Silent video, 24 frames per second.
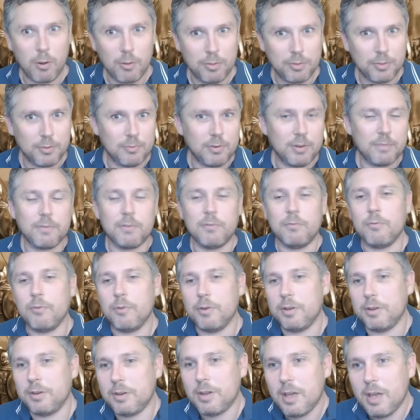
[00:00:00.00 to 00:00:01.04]
on the River
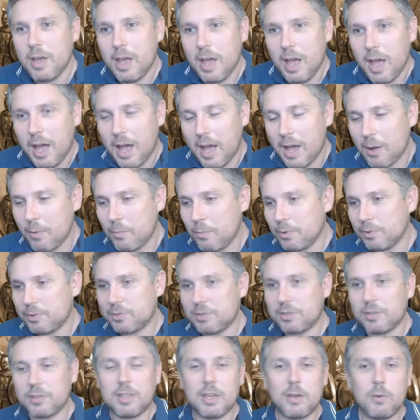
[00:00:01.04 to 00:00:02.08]
Rhoyne uh,
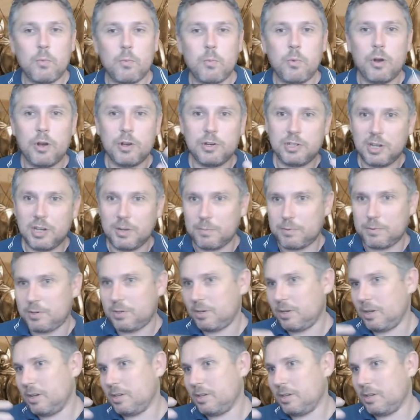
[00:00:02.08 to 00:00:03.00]
was that they worshipped